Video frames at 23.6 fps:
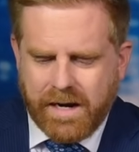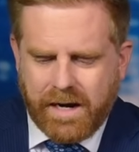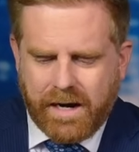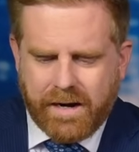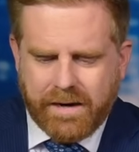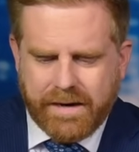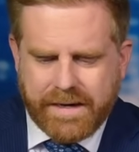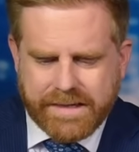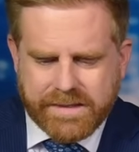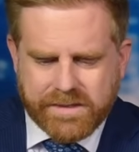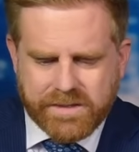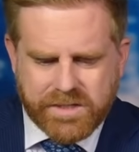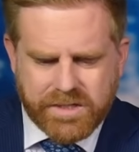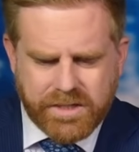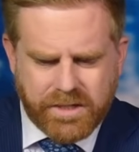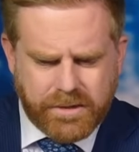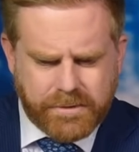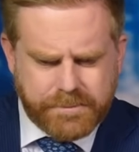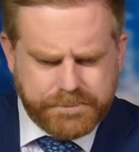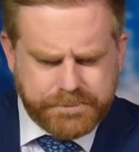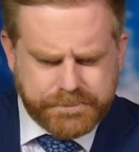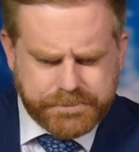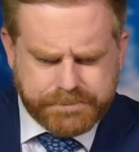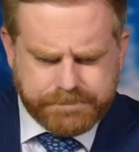All right,
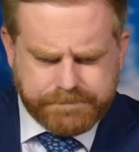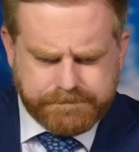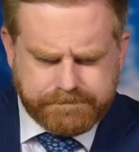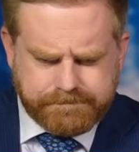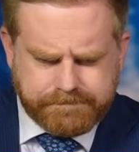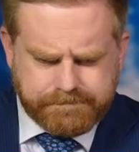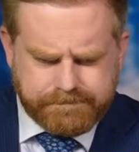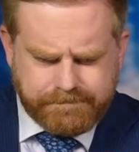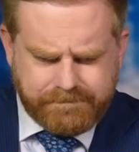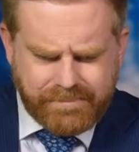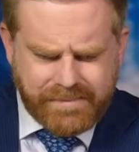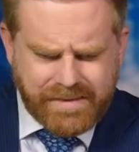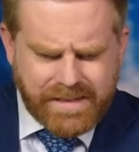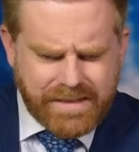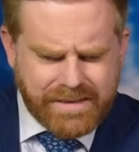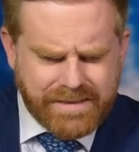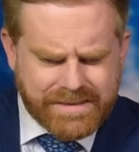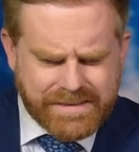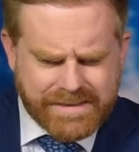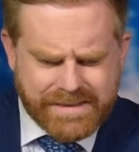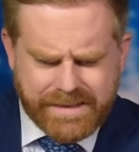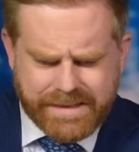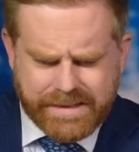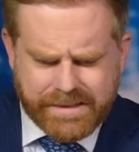so
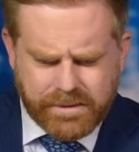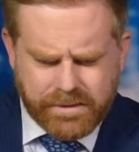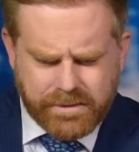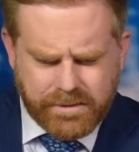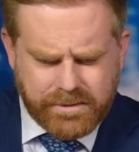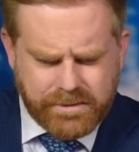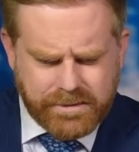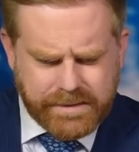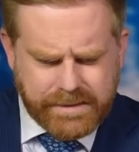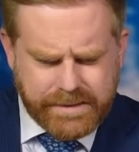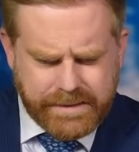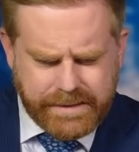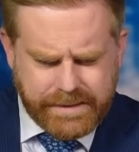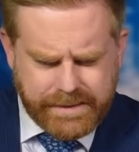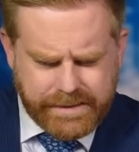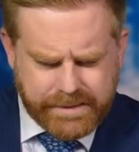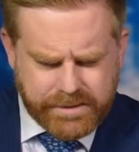let's take a look